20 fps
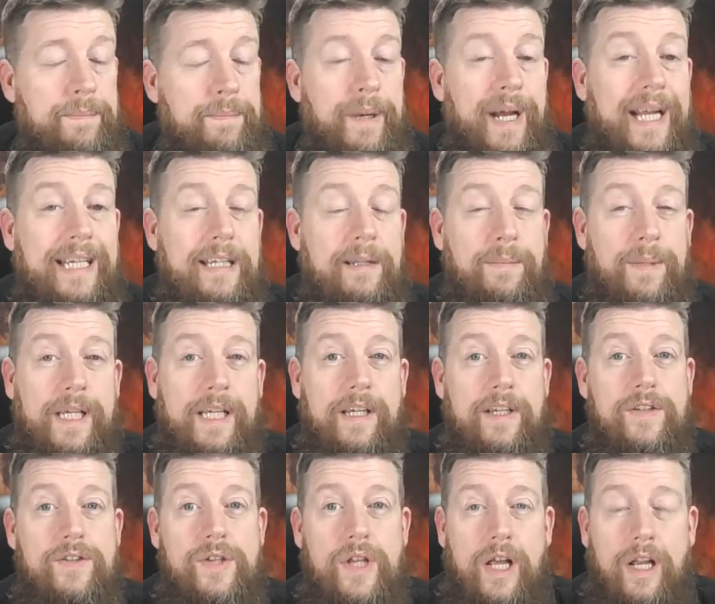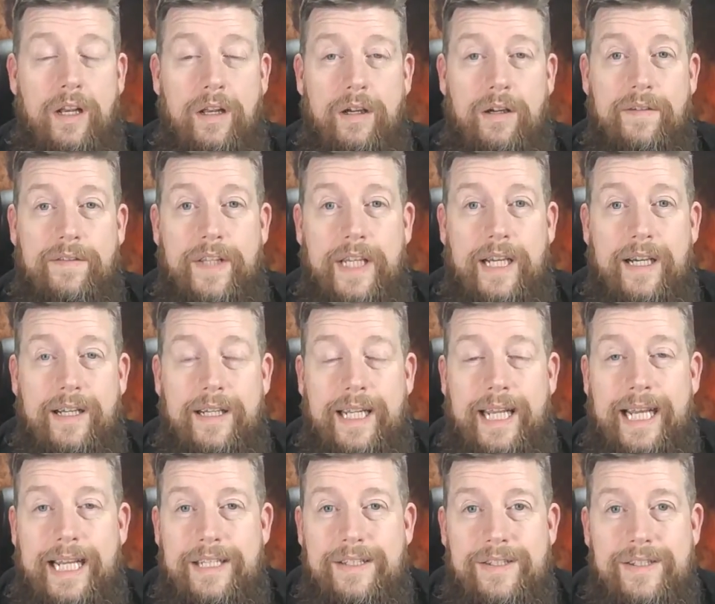mainly because a lot of the
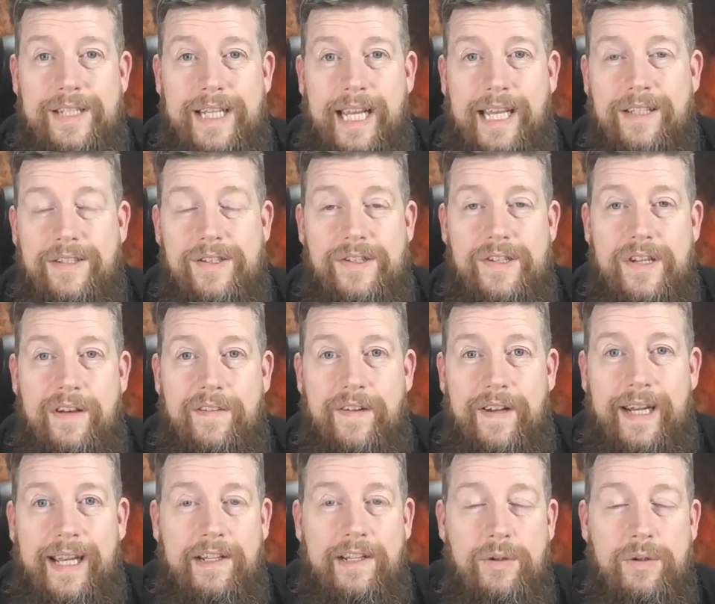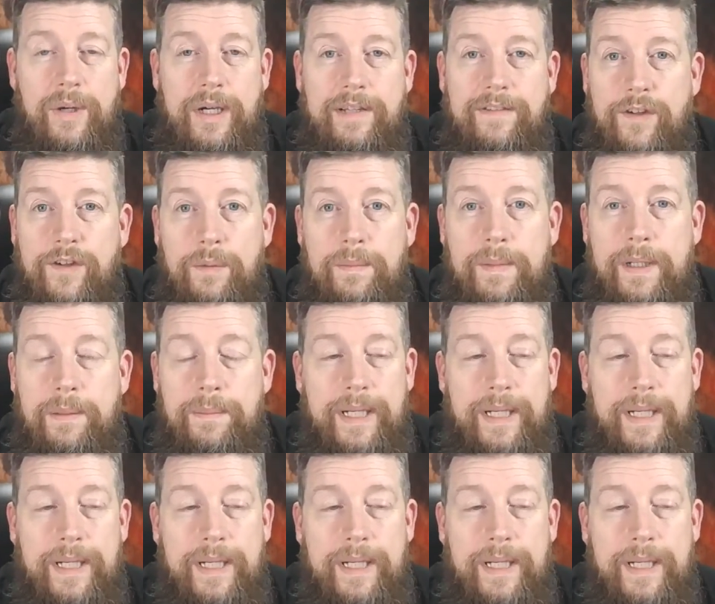RDAs and tanks and stuff are now 24 mil.